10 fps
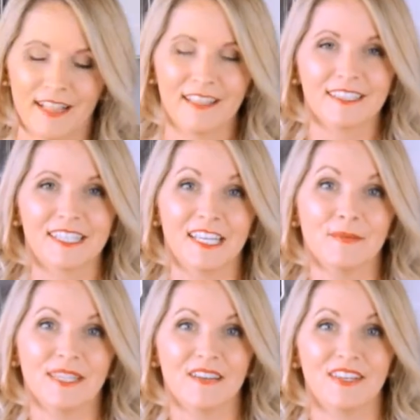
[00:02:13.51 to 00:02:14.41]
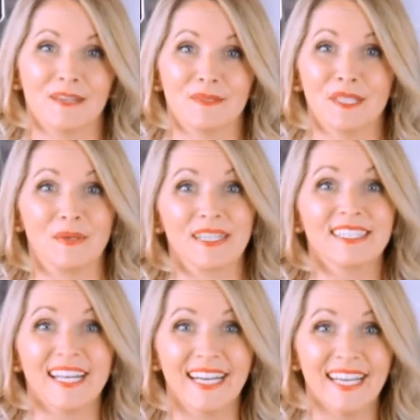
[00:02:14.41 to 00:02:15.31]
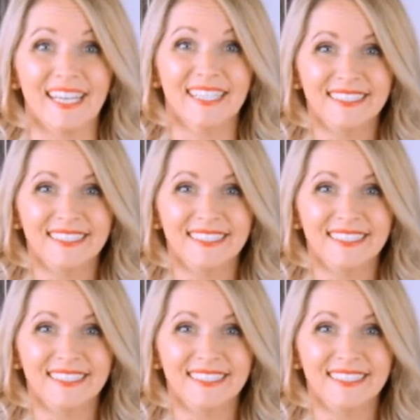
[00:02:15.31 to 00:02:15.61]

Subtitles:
Let's get him in the oven. I'm so excited.